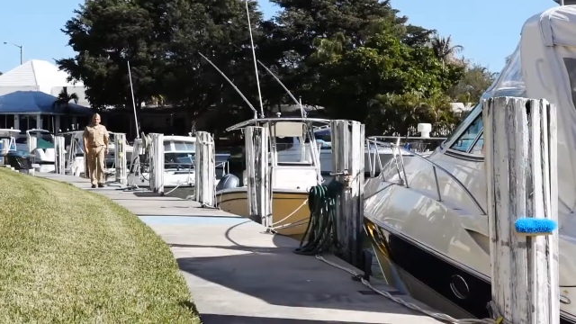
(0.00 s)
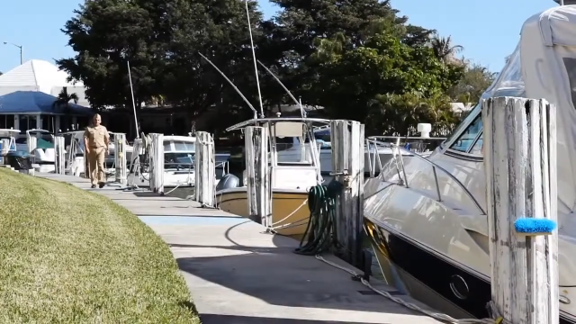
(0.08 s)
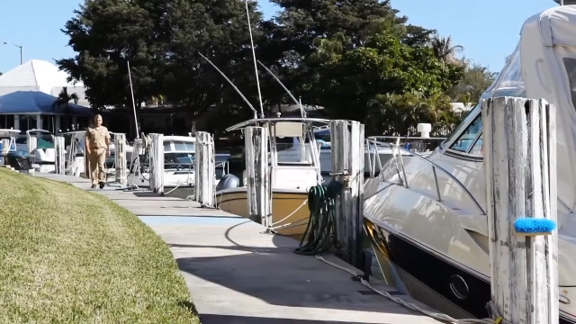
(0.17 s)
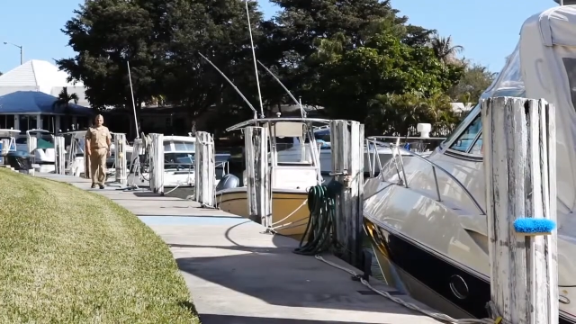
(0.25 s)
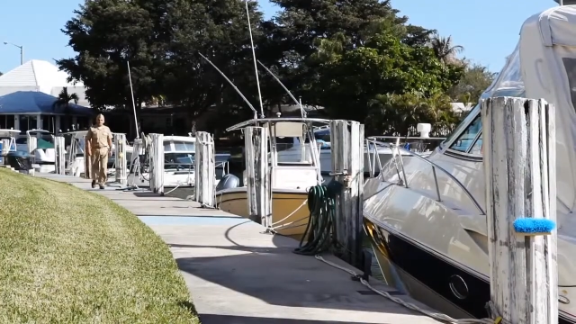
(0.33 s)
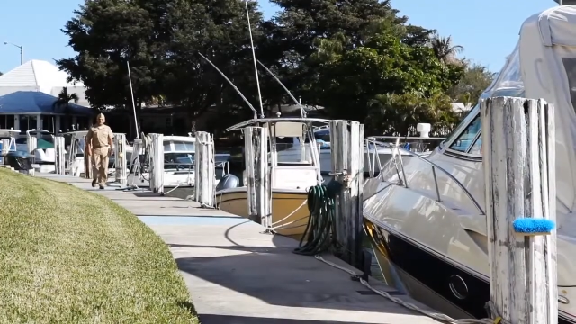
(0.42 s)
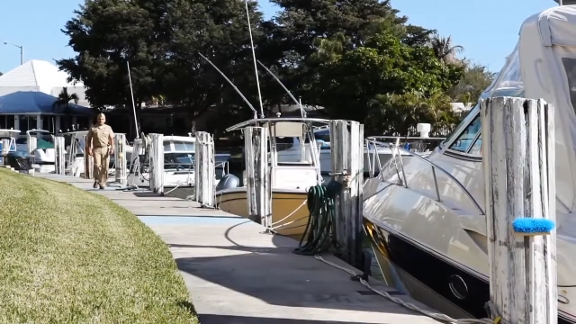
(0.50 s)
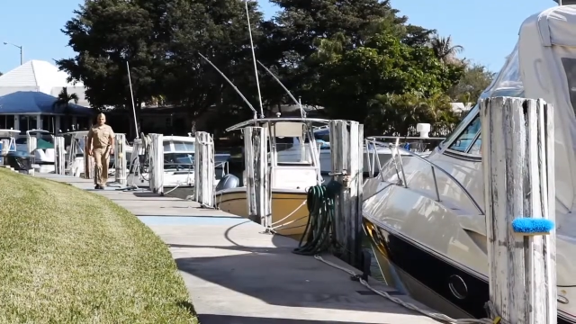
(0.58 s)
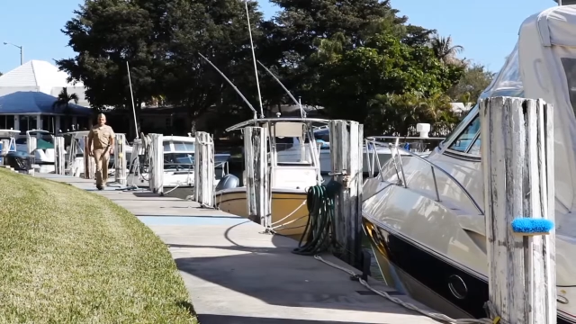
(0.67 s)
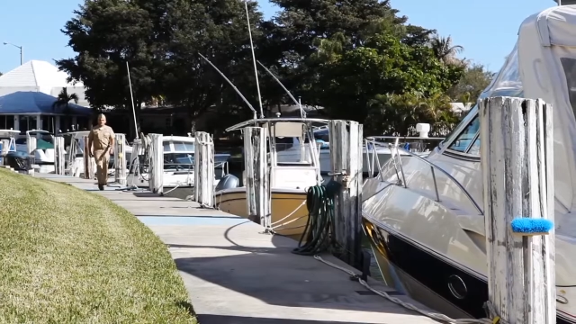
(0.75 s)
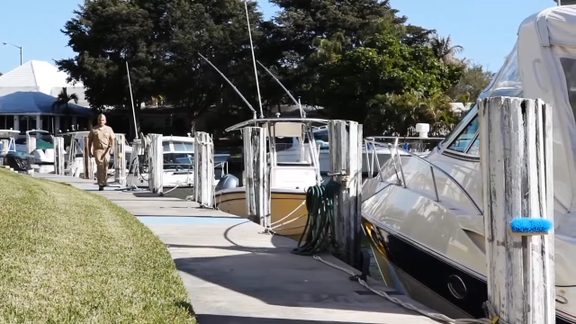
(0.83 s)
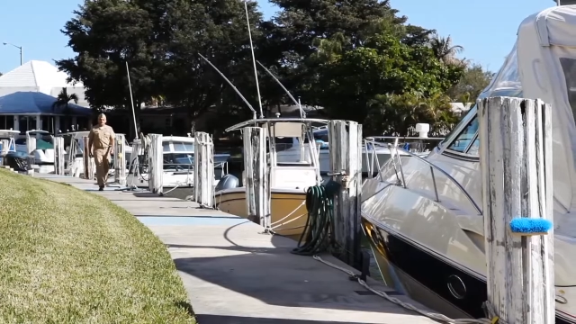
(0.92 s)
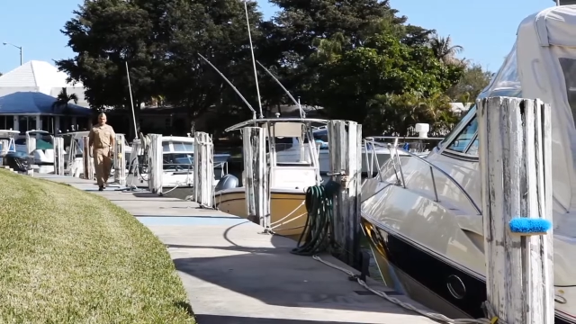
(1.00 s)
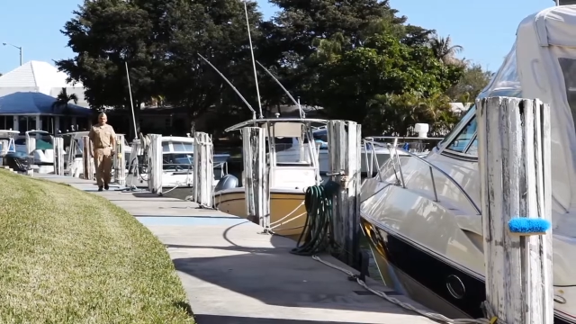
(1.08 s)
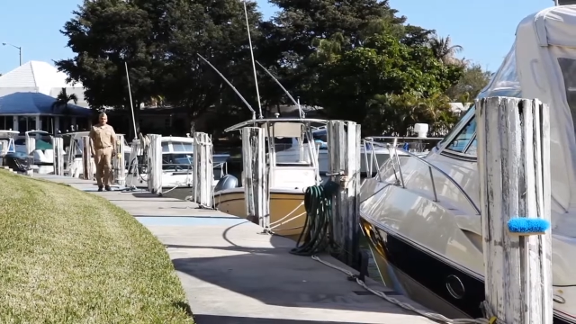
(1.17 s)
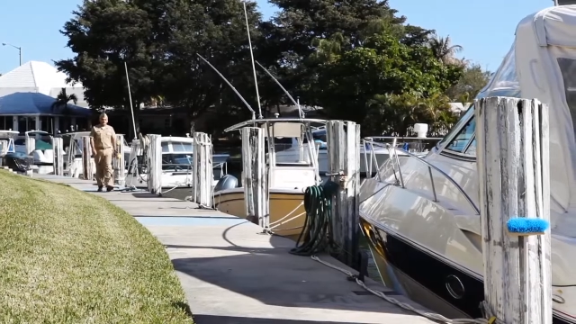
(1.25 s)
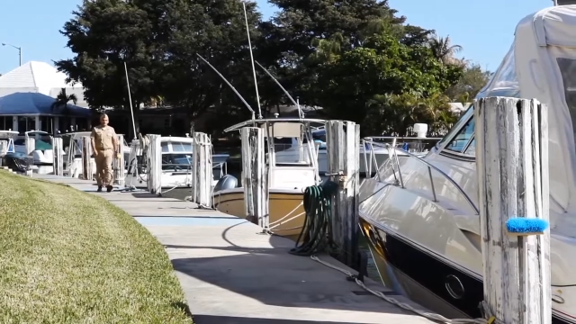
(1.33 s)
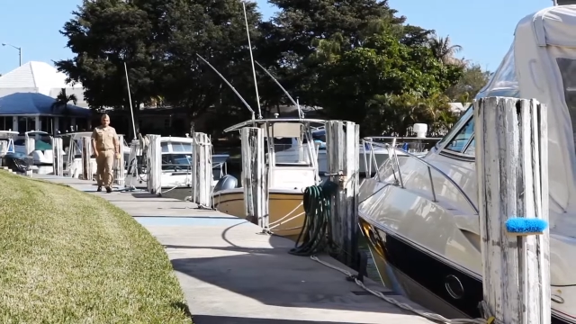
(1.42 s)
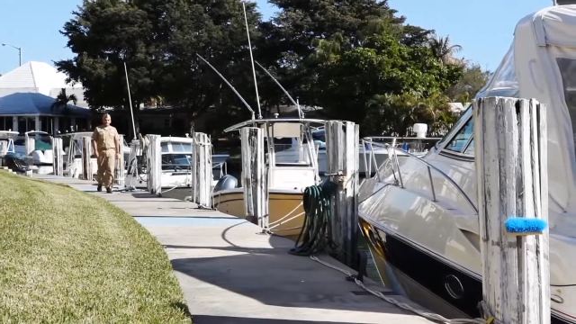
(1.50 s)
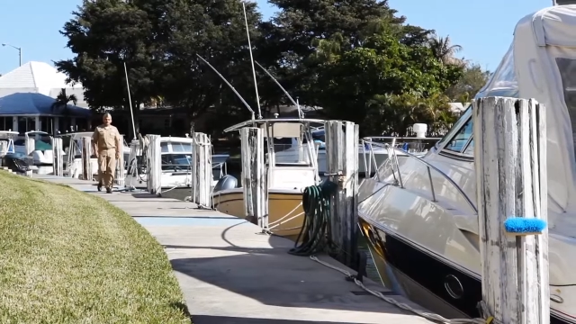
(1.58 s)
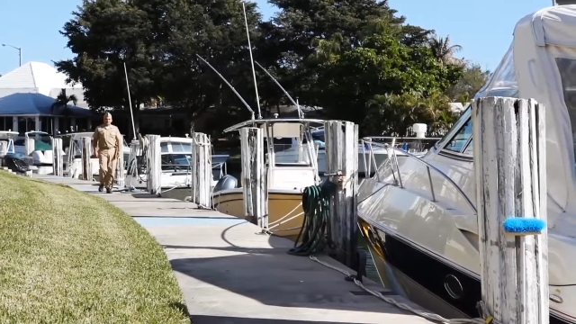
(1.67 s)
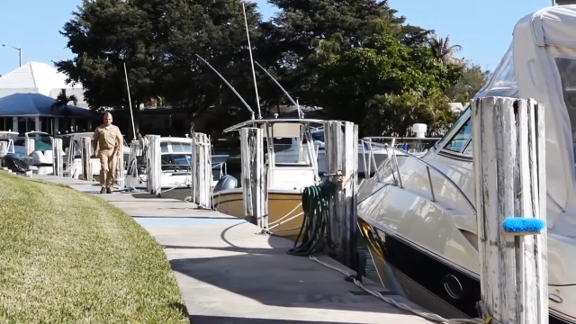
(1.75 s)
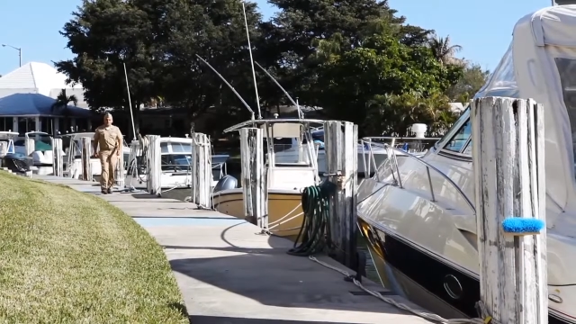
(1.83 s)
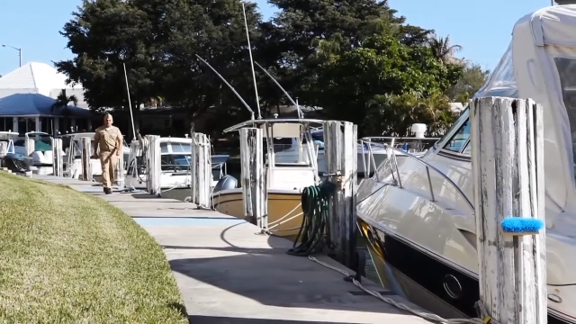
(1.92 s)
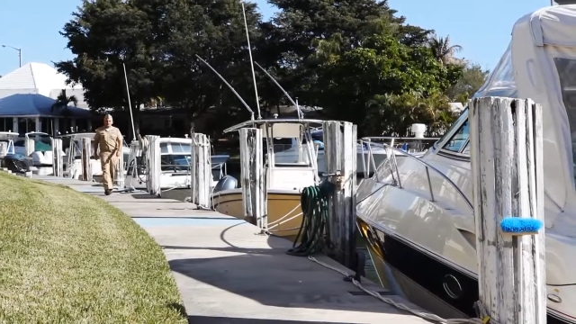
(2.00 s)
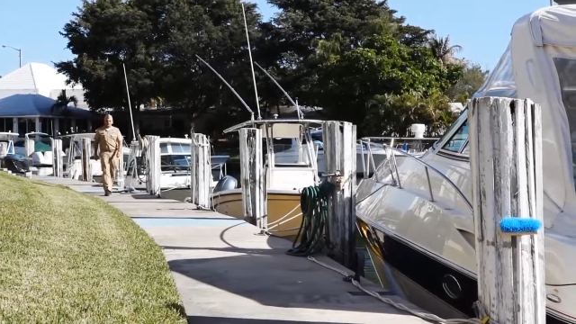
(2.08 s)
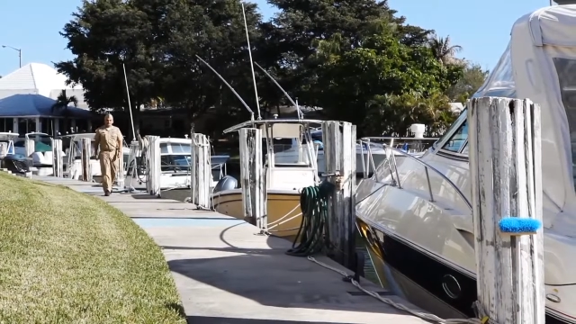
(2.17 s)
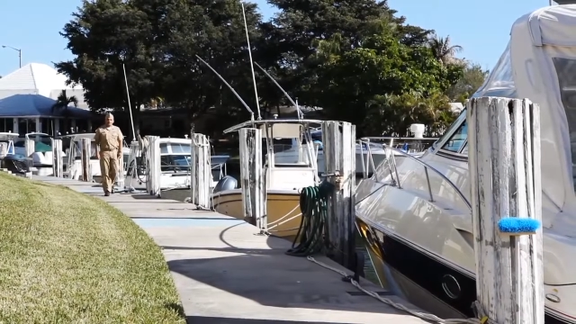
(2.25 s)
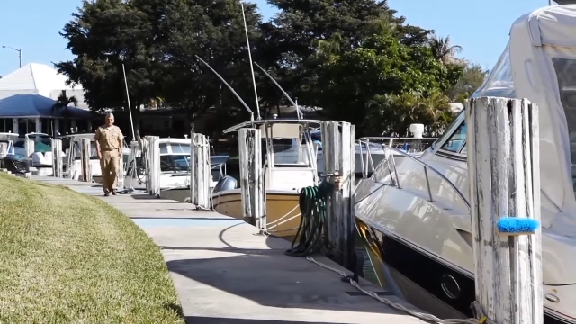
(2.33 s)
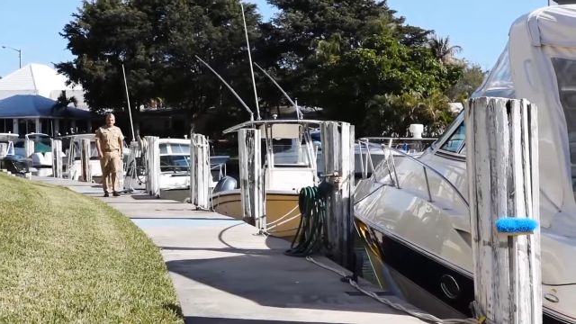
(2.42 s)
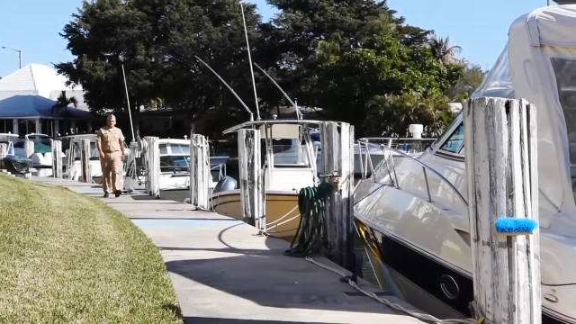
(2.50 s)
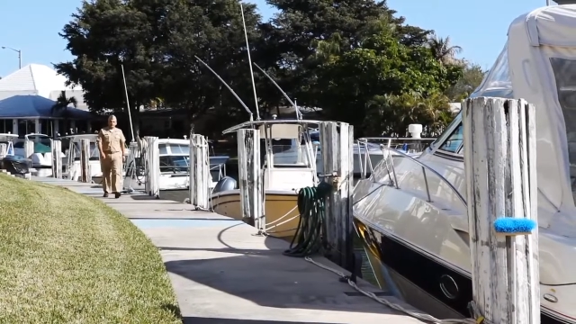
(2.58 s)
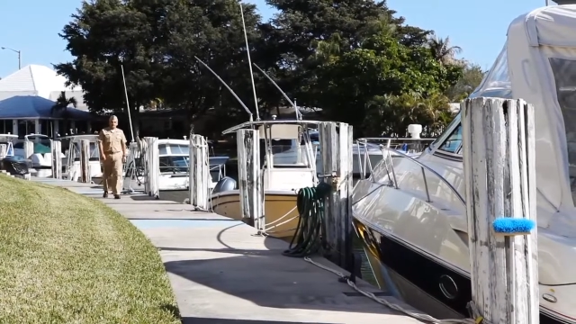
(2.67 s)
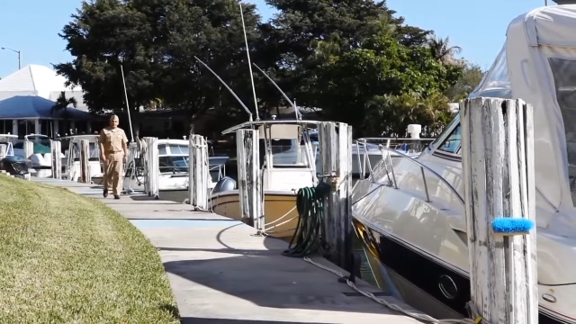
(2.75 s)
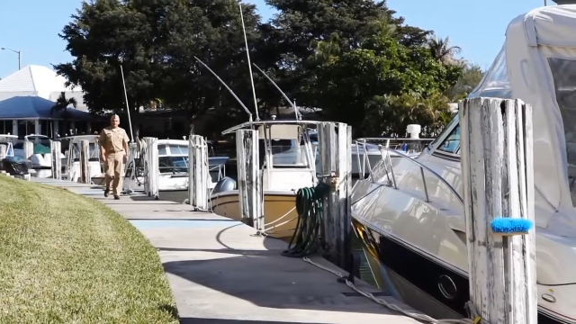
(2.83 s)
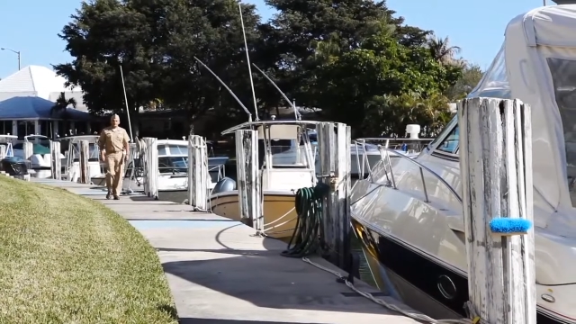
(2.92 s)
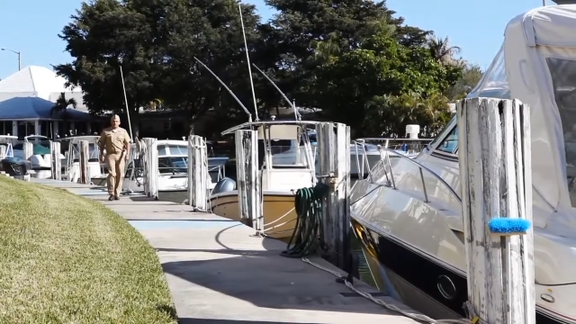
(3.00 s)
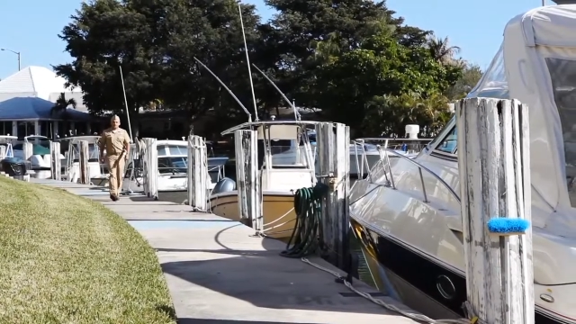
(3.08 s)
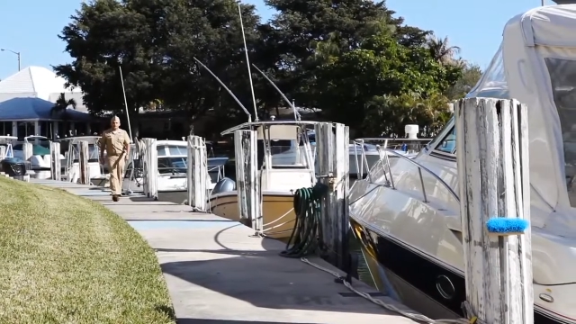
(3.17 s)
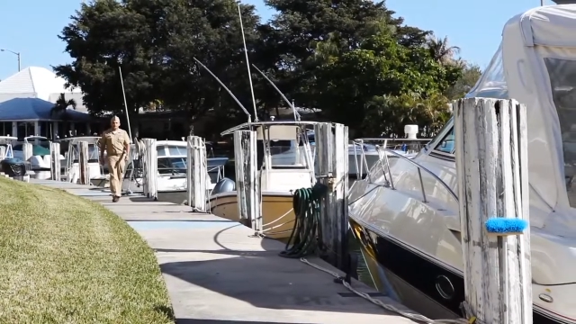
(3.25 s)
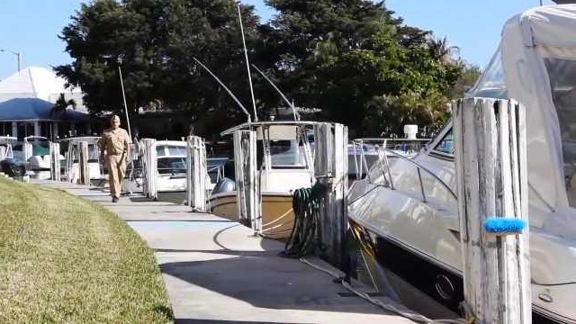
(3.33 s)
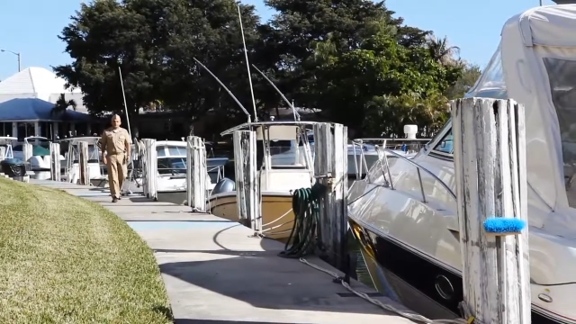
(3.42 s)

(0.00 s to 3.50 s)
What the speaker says: No face is visible, so there are no lips to read.